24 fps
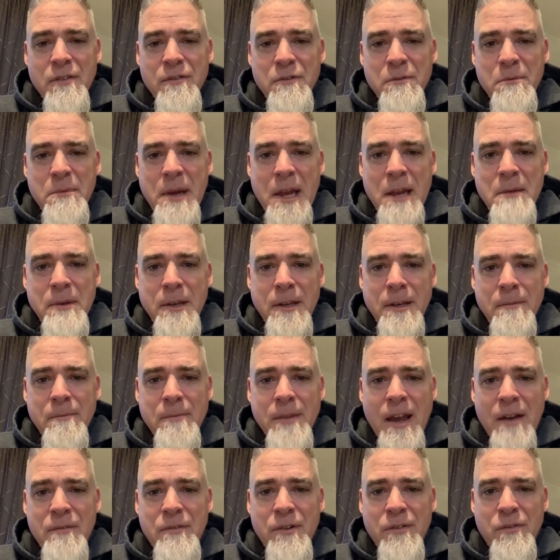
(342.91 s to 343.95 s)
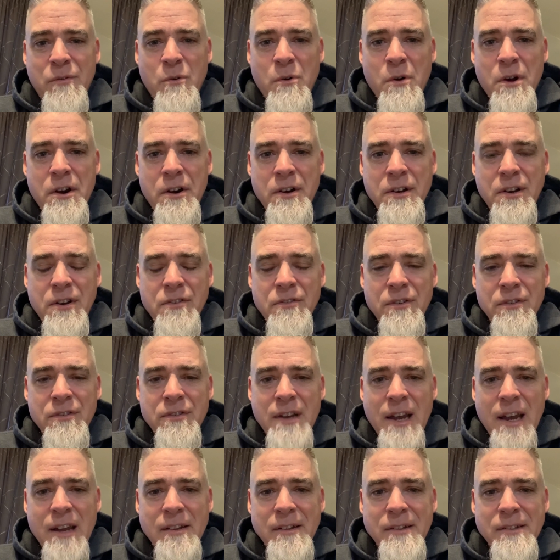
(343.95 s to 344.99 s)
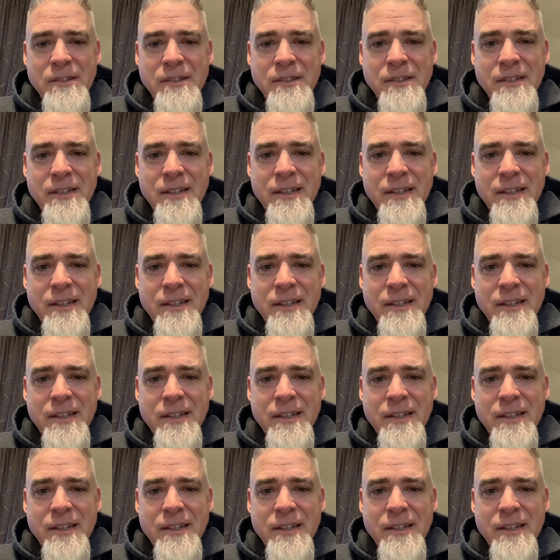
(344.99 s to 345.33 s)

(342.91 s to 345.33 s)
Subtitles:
a baby after 400 years of silence.